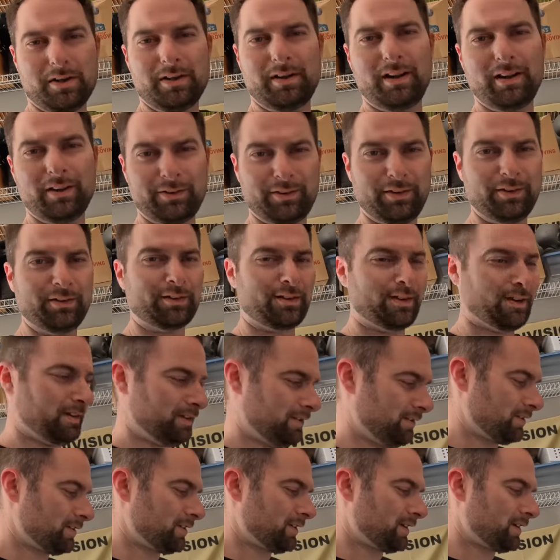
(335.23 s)
an ESS kit,
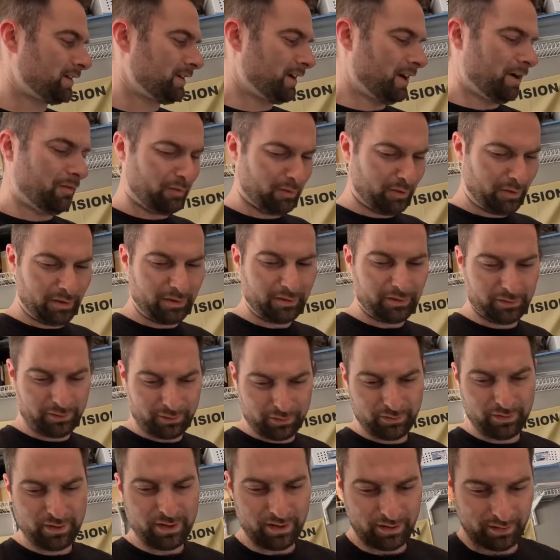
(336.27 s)
you're going to get everything
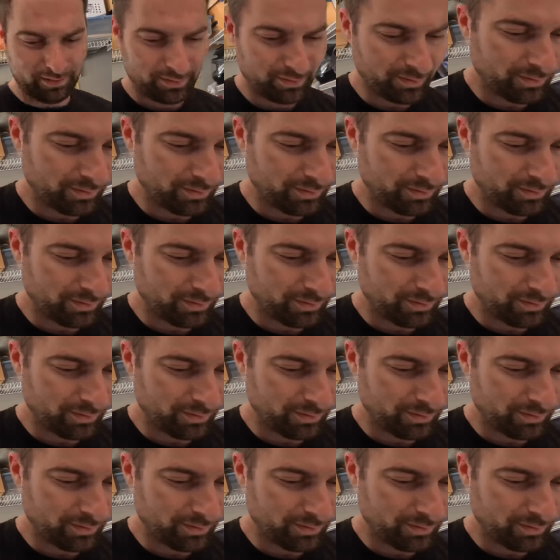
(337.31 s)
that you need.